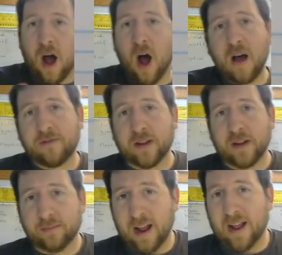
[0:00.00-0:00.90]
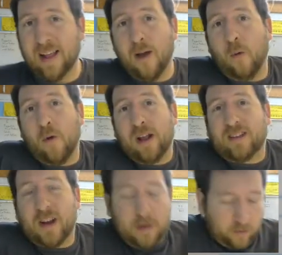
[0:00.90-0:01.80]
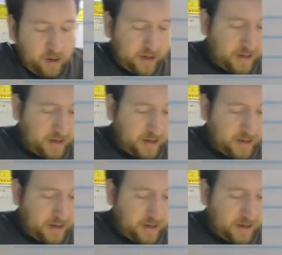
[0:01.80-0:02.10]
Often, it's going to be really